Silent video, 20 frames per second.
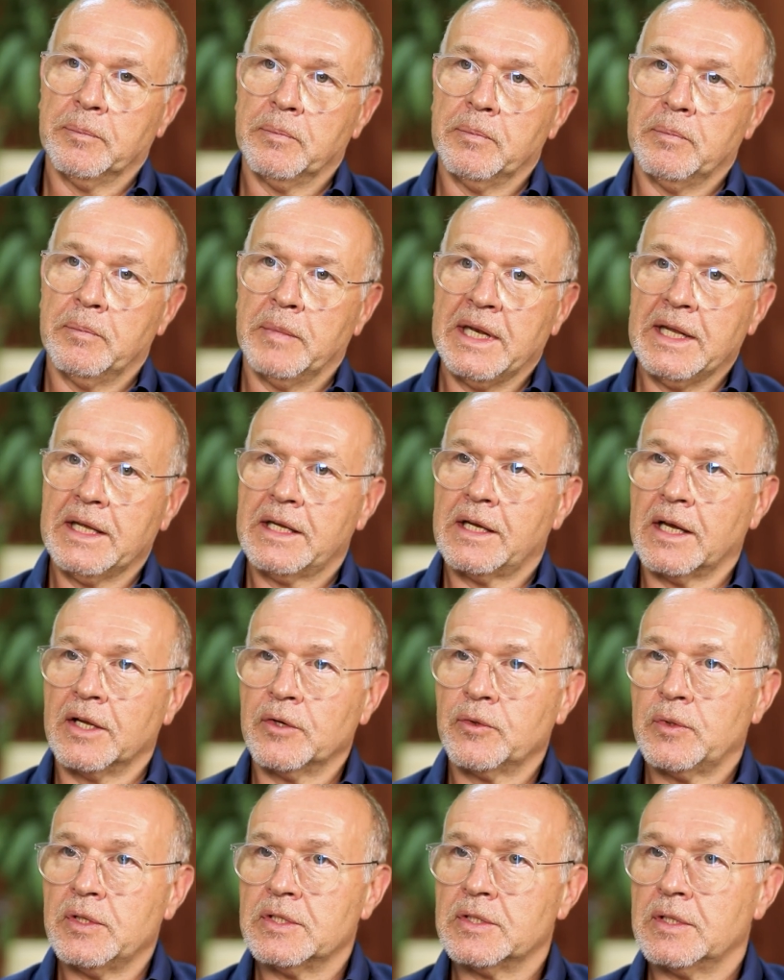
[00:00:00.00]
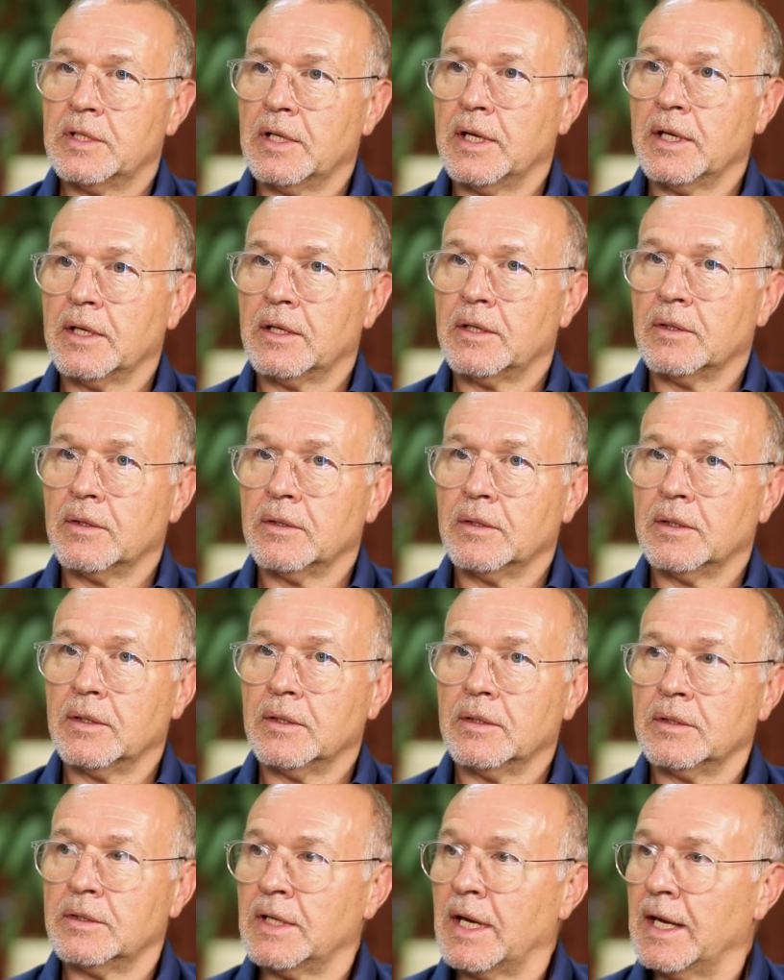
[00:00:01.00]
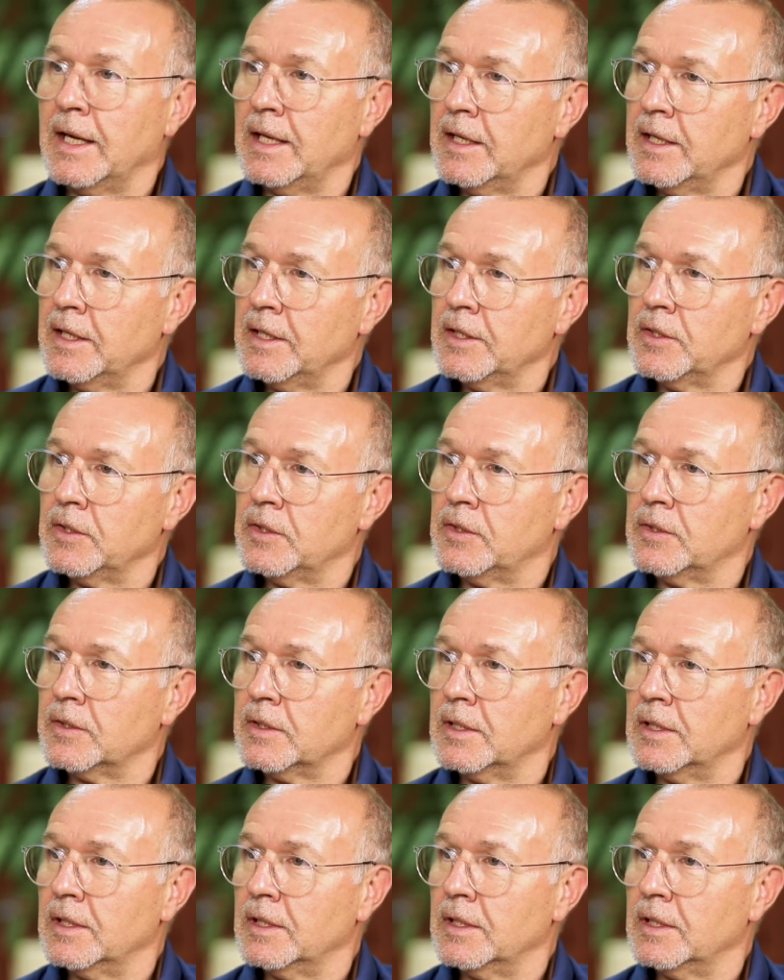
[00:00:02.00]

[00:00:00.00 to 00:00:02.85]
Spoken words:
many countries like Thailand,